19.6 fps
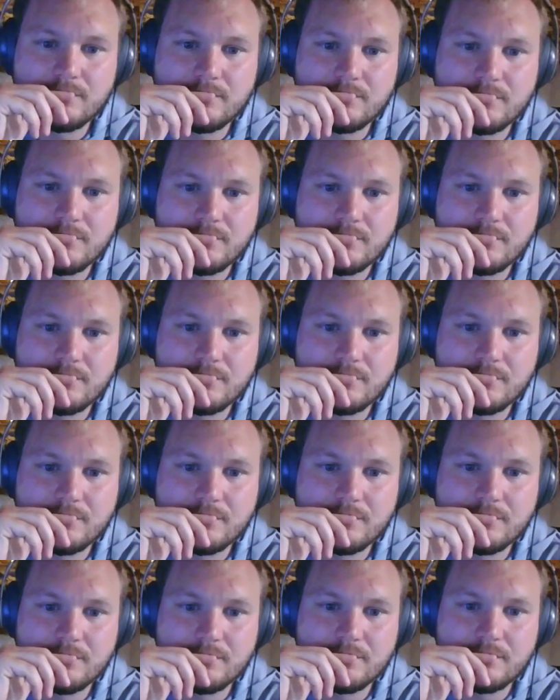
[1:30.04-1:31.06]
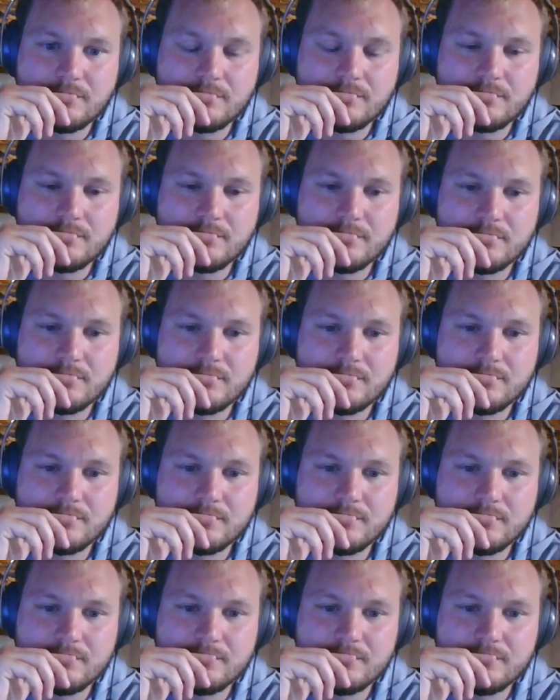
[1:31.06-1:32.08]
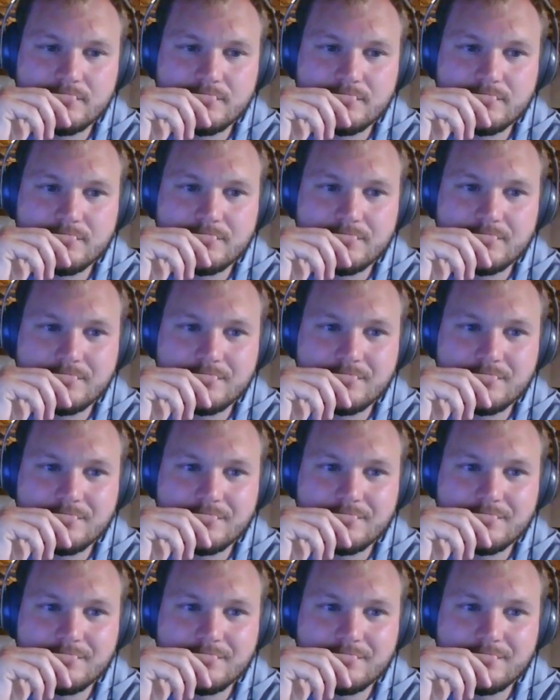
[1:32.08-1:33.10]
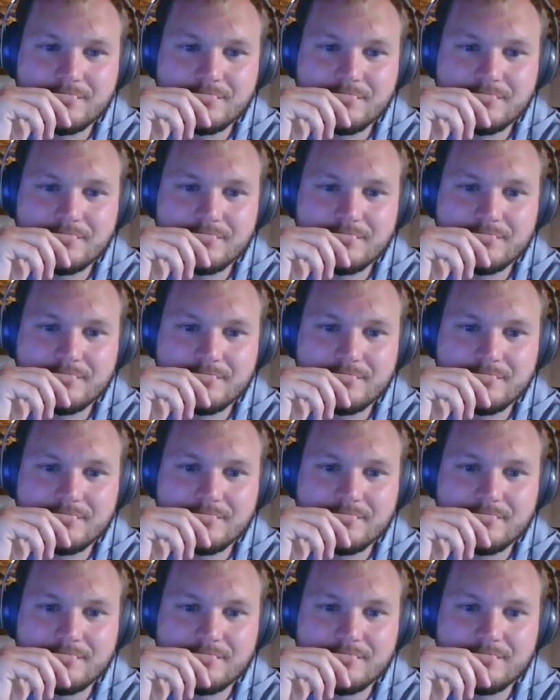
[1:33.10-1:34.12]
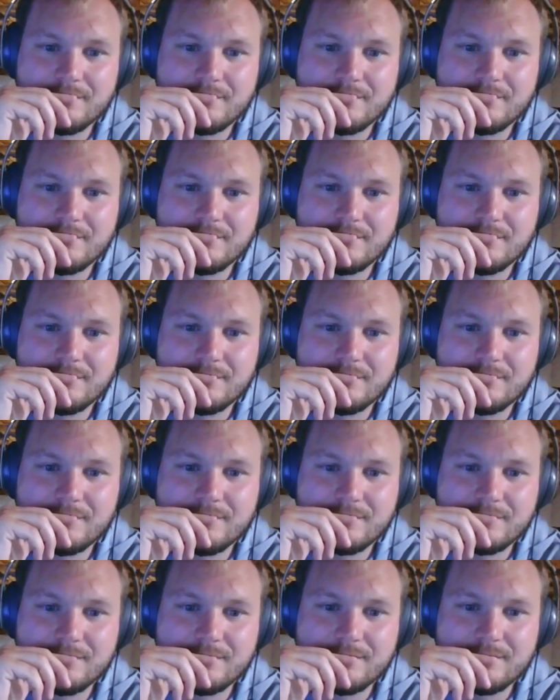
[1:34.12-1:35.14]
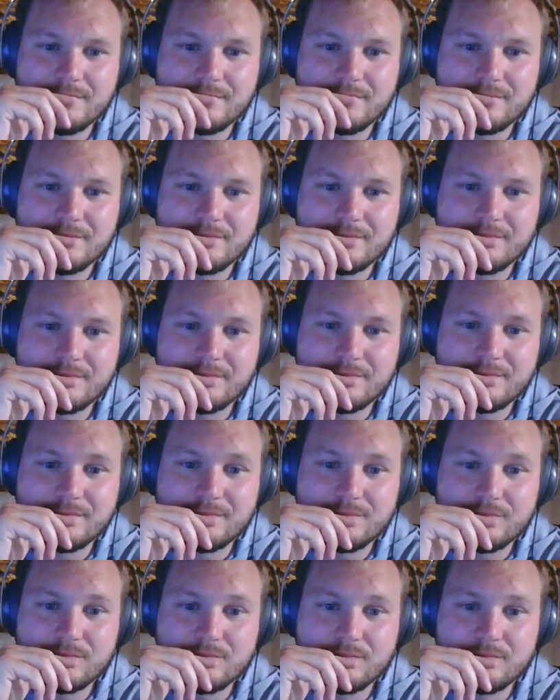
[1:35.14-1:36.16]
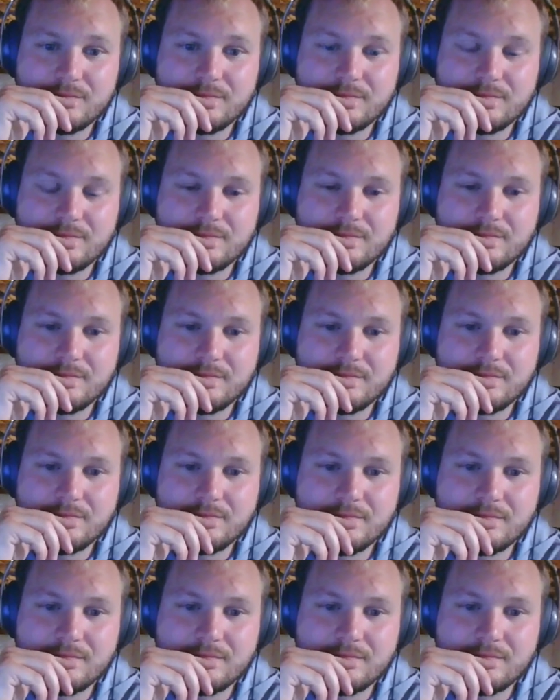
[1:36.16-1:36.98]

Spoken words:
[no speech]